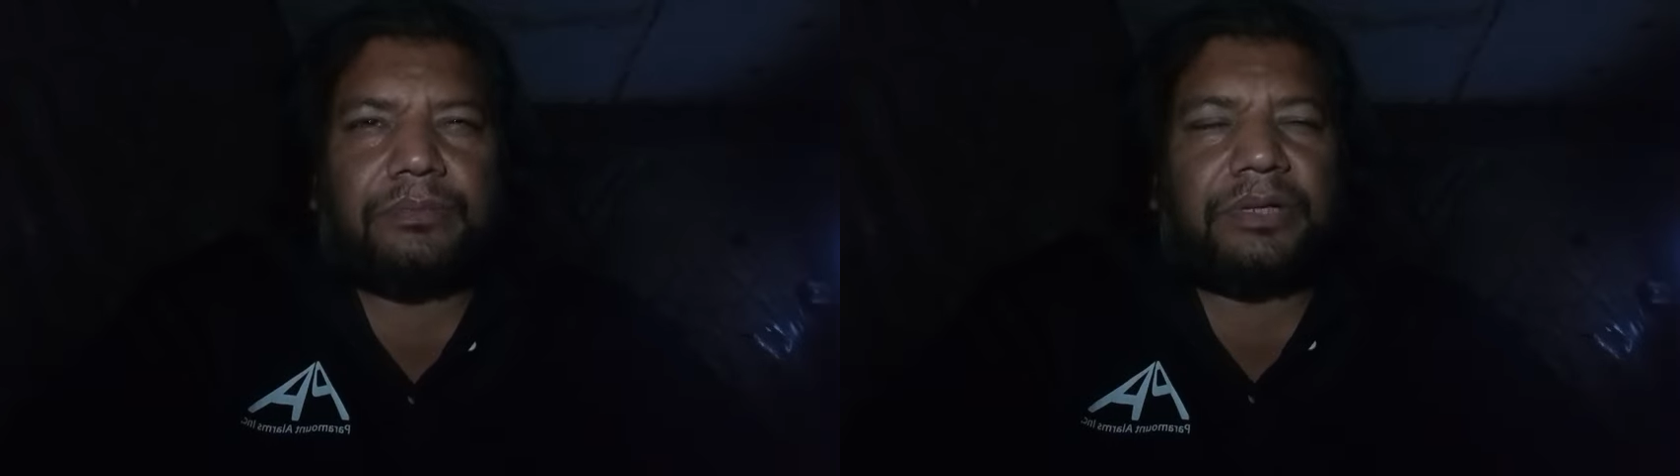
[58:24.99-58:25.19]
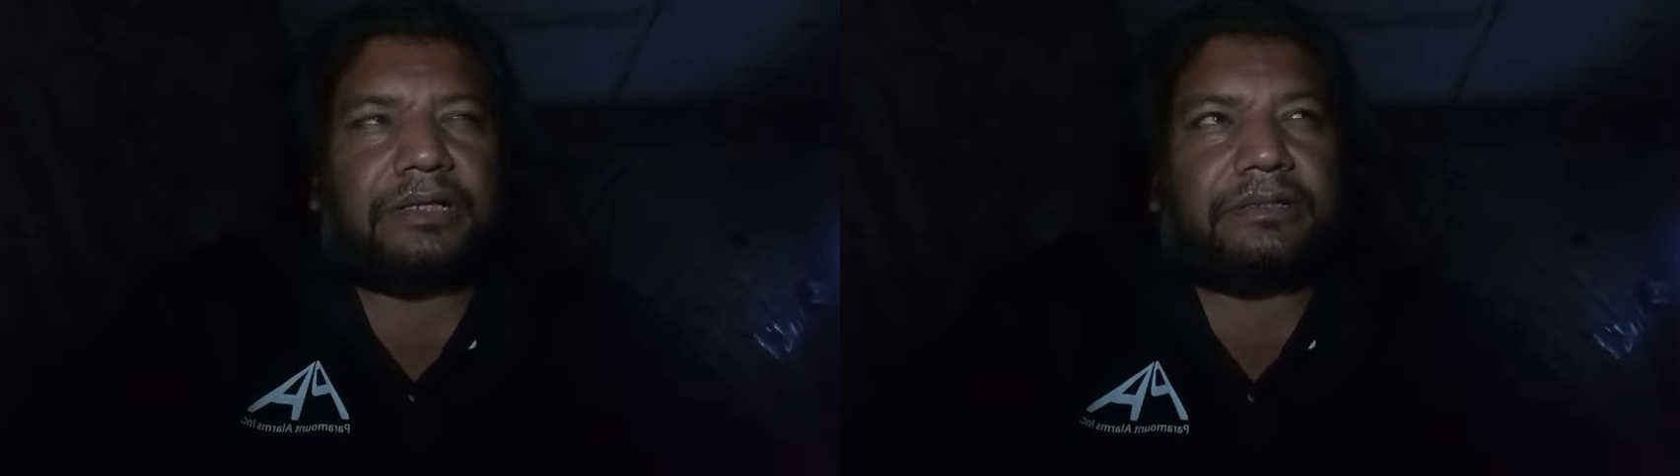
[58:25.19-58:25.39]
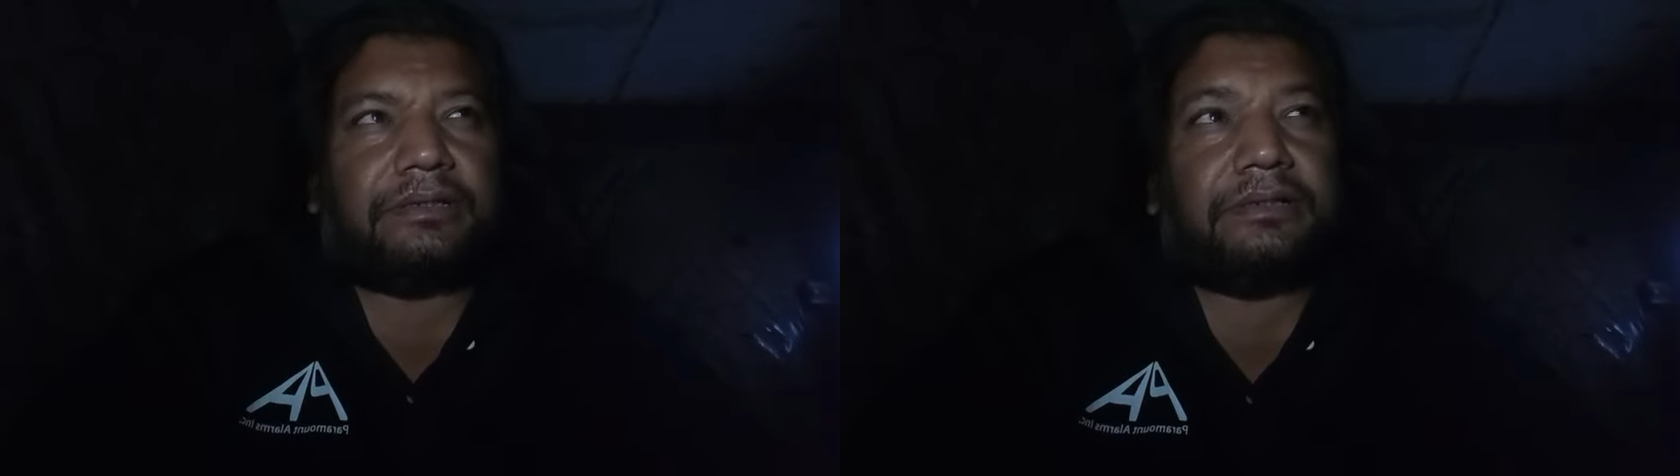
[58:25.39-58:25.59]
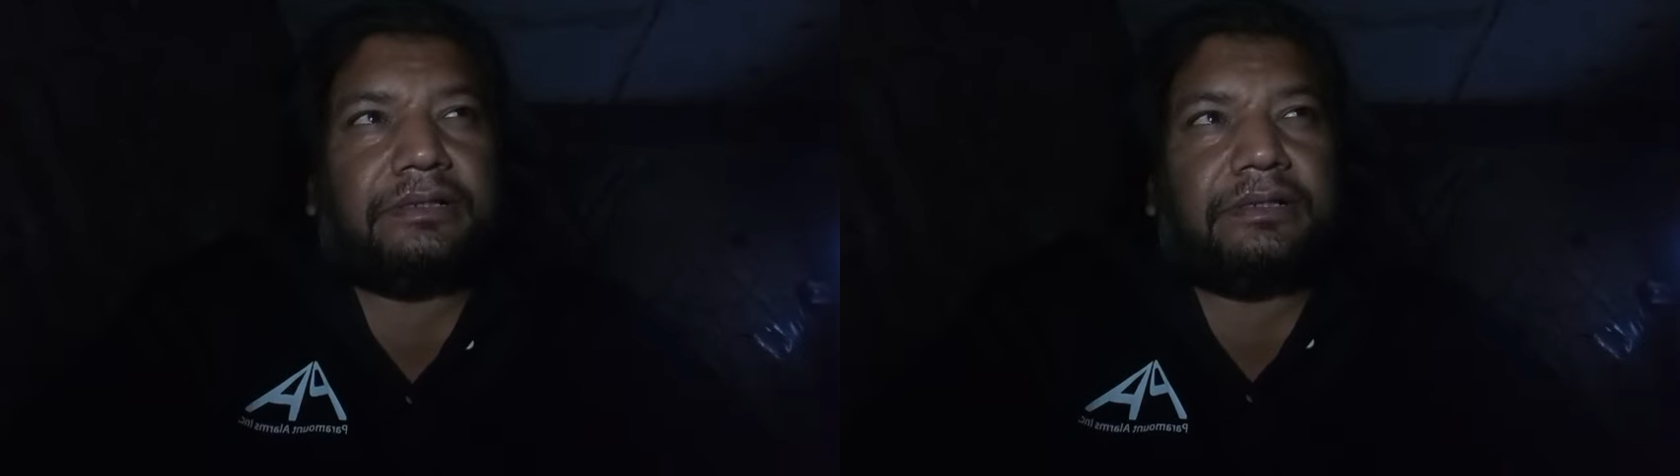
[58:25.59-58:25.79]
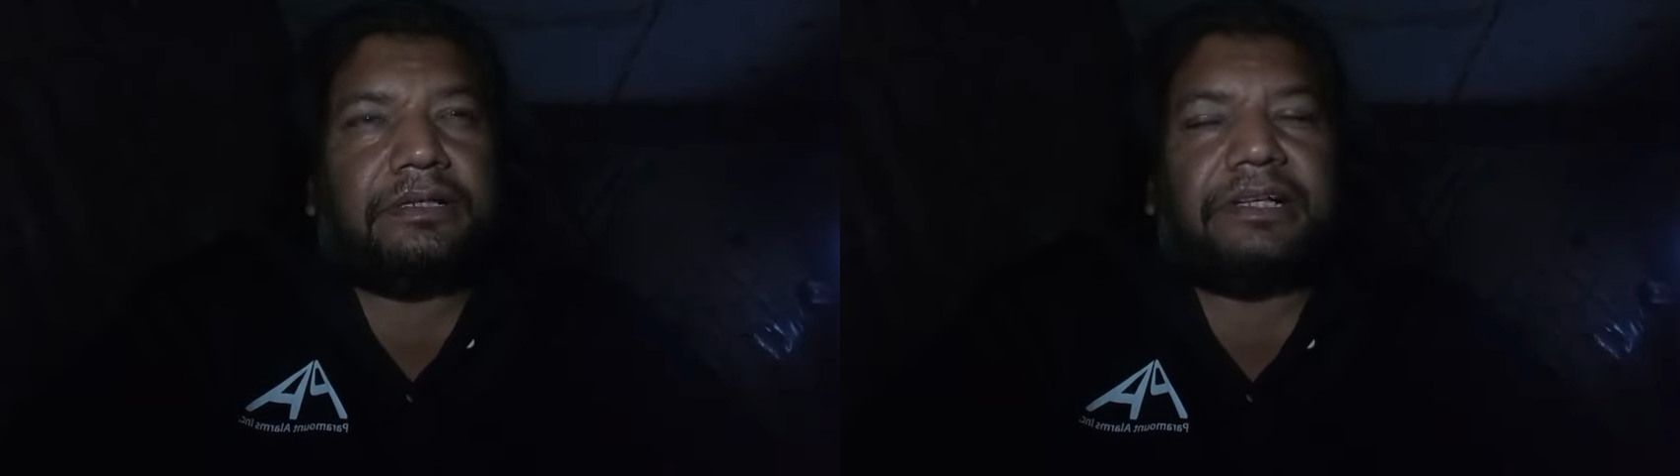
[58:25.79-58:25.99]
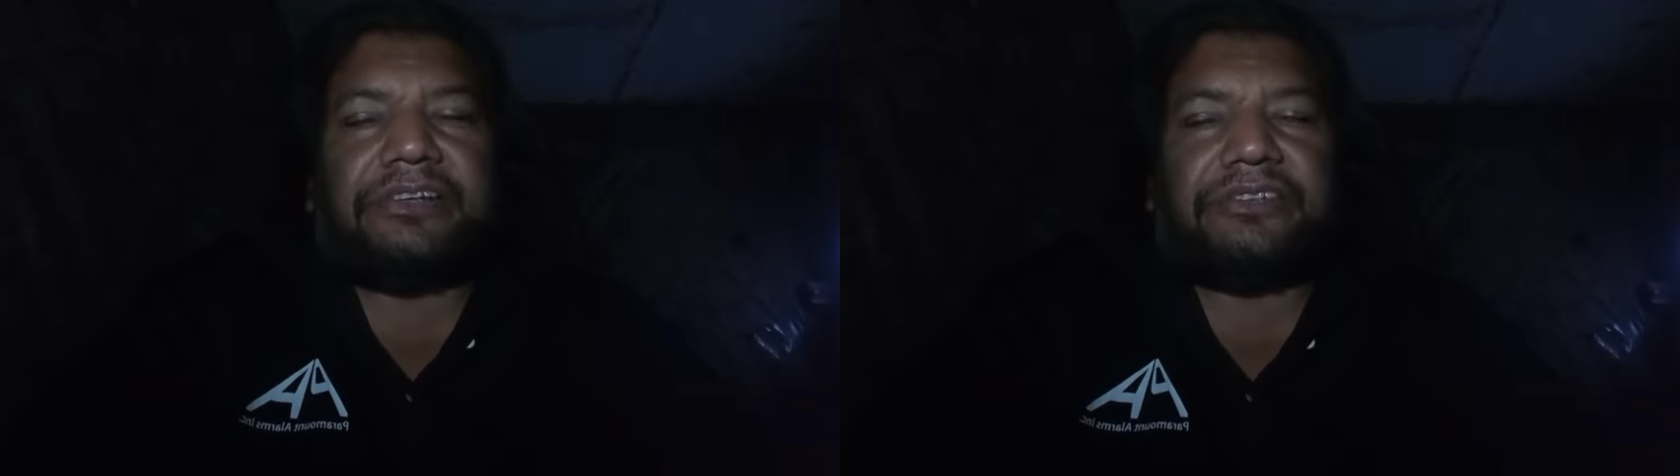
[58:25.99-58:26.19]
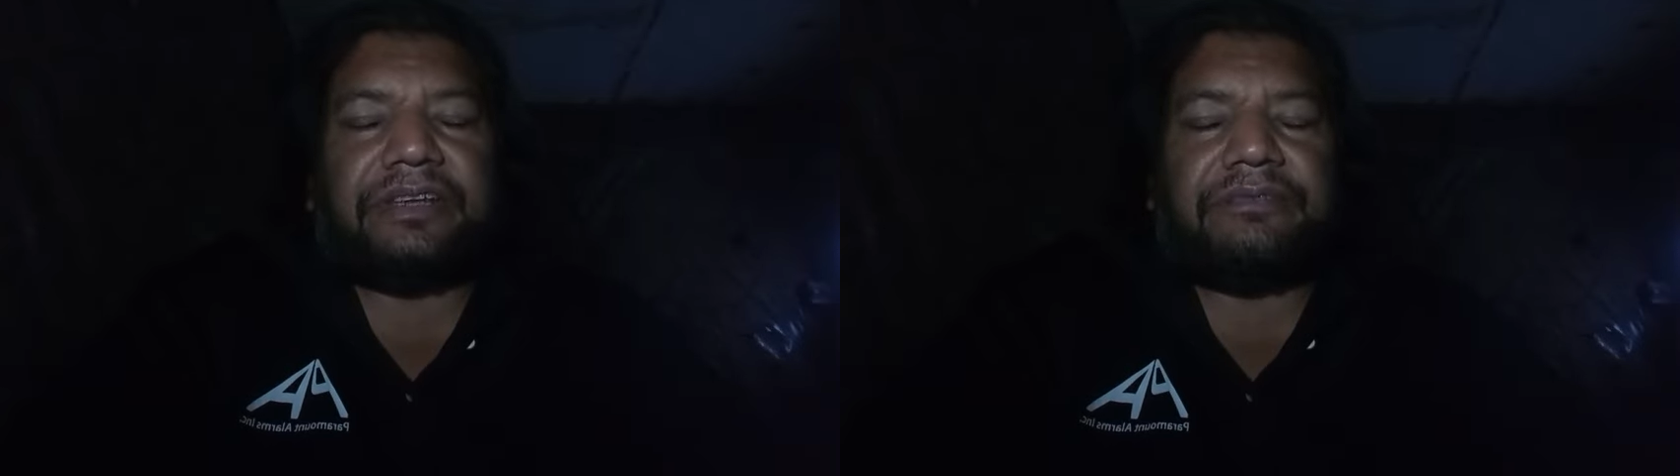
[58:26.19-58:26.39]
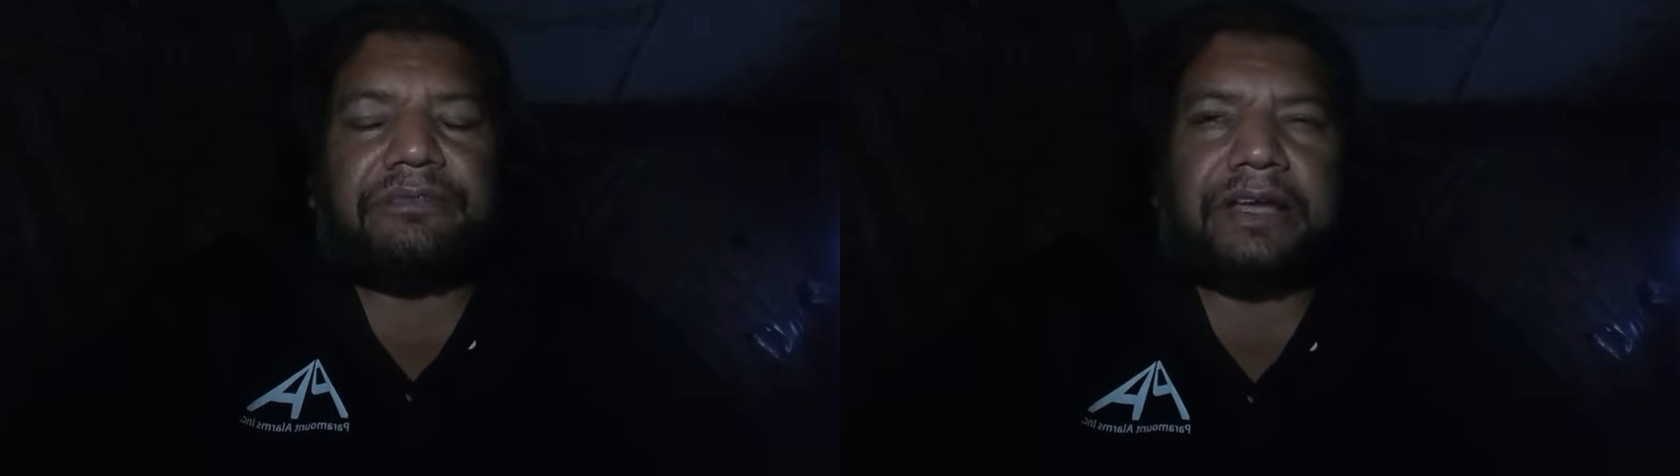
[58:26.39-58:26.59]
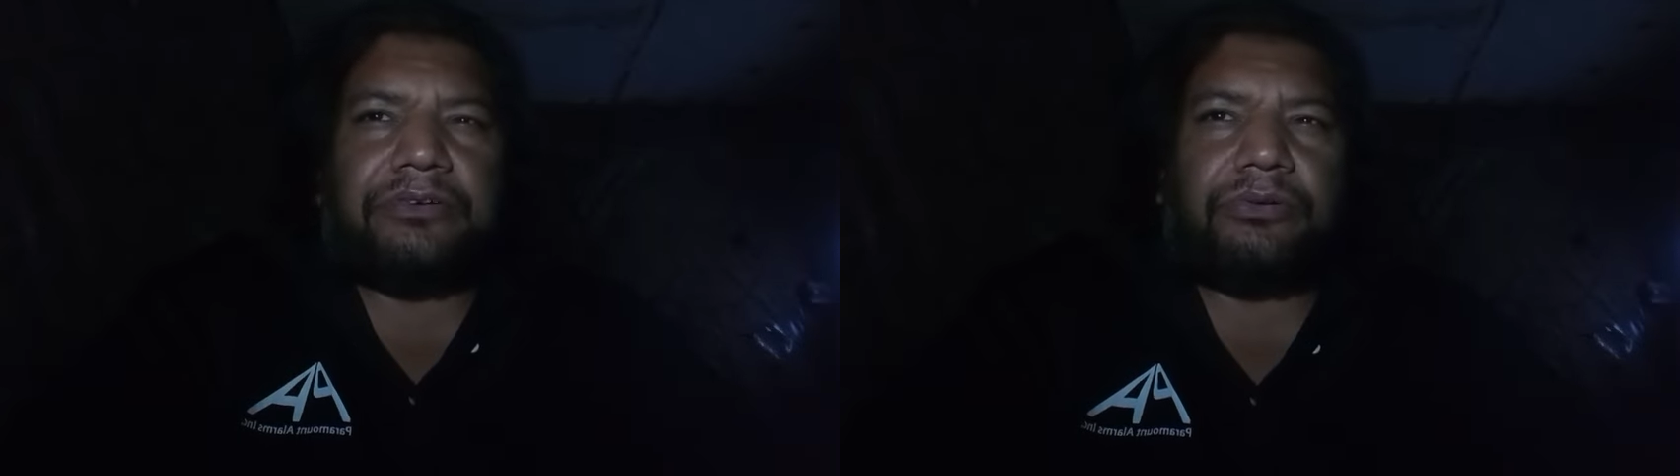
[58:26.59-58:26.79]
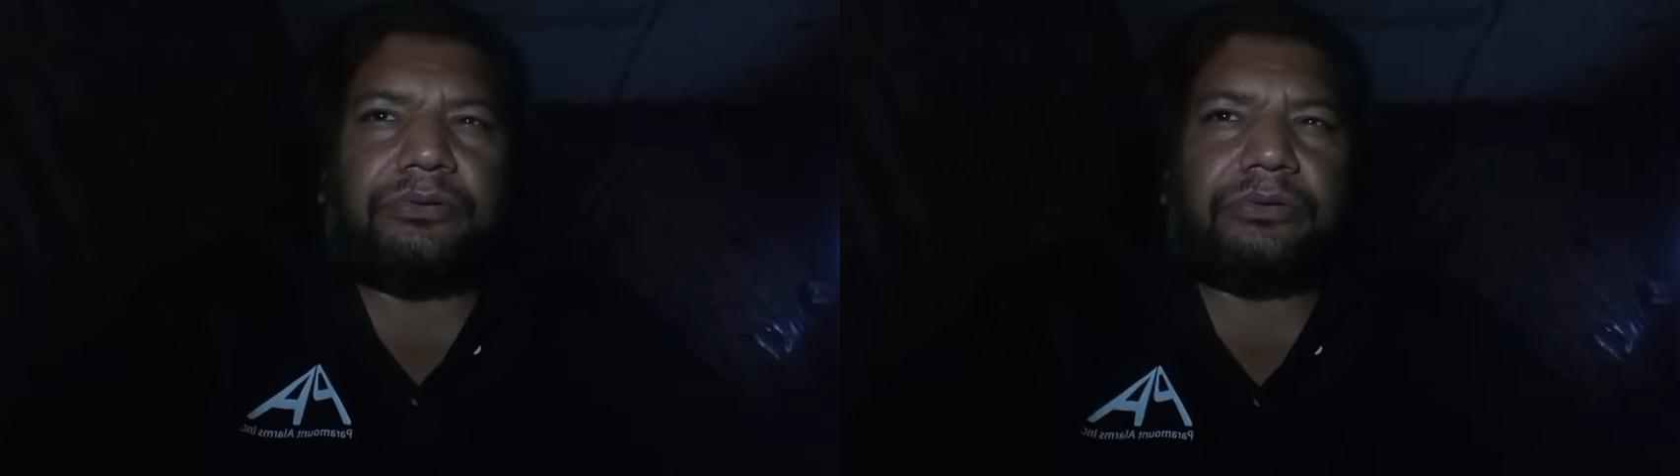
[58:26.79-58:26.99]
but it's a fan
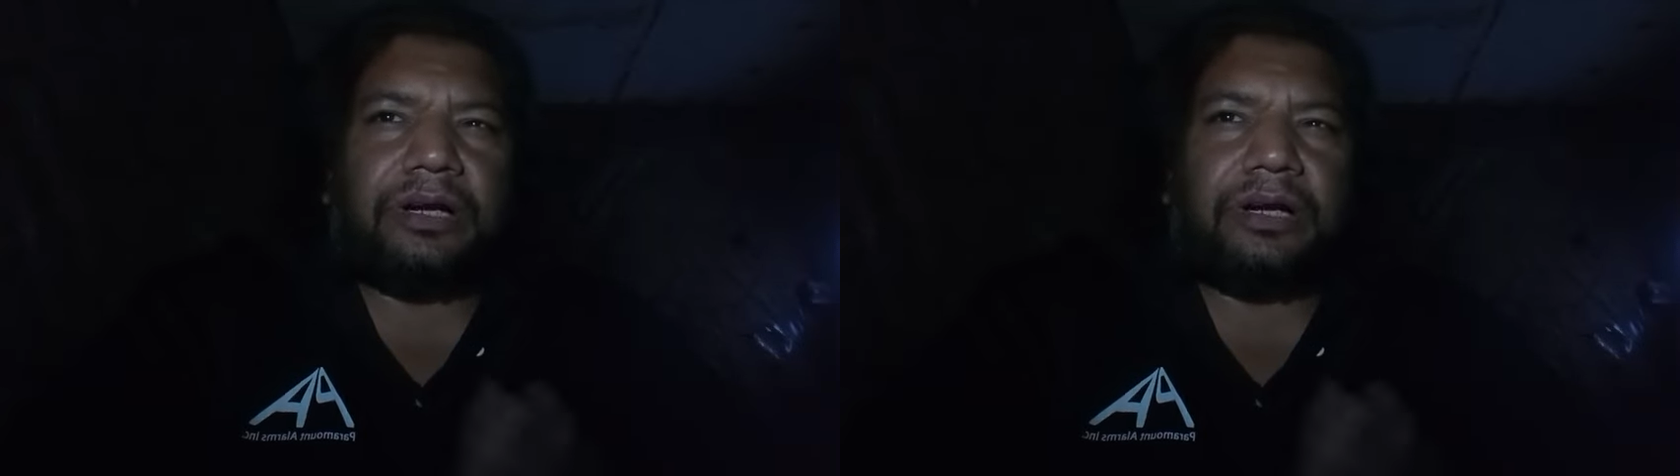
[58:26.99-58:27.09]
wrote